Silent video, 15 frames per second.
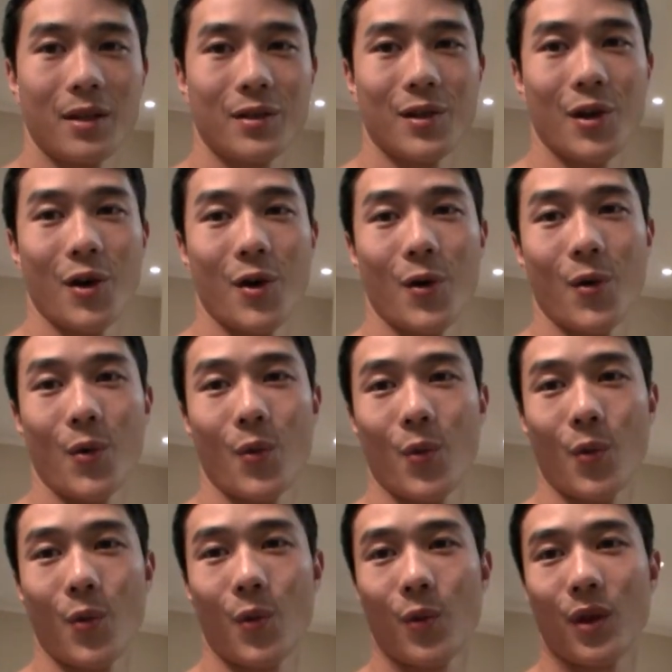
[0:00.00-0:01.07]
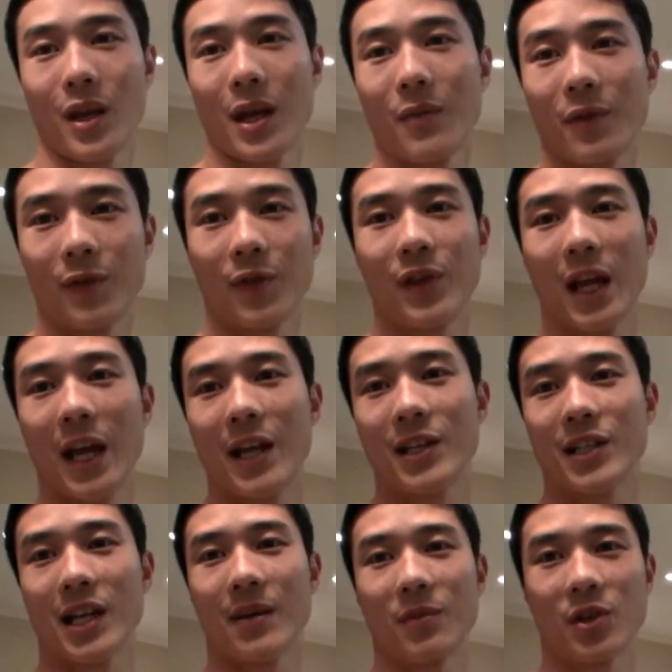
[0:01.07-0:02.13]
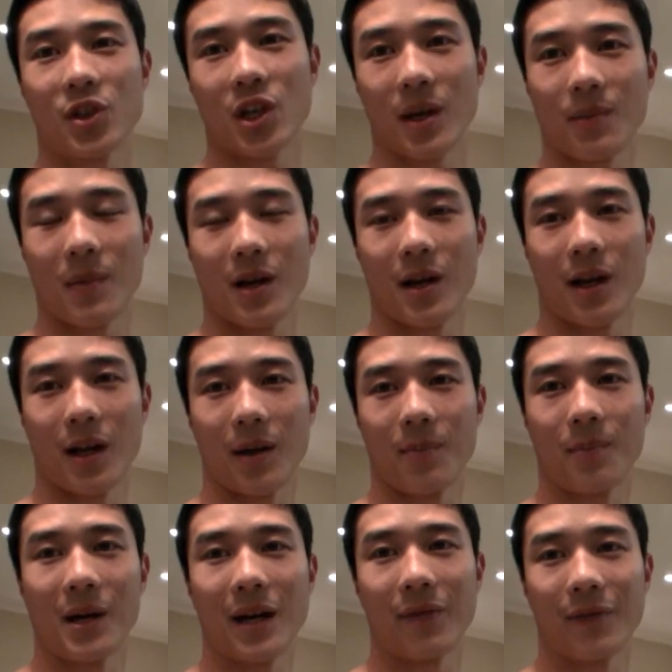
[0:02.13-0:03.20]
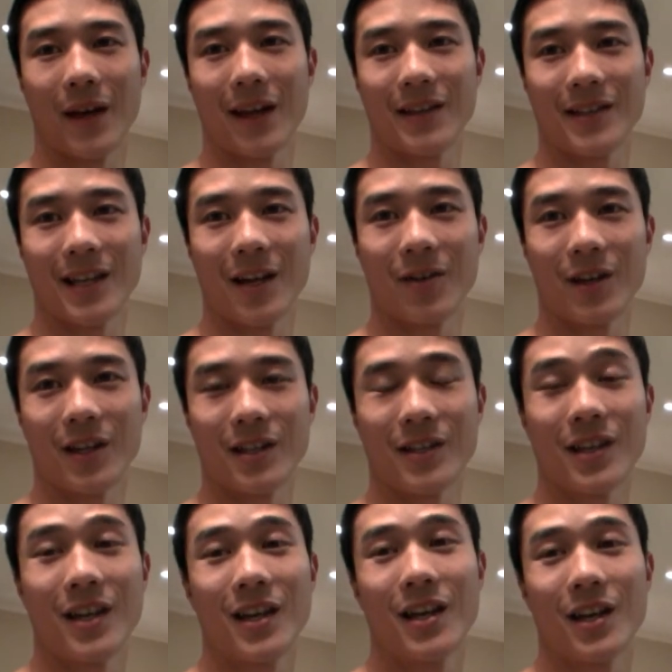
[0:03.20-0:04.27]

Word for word: So every few days, I'm gonna check my body fat and see how it is.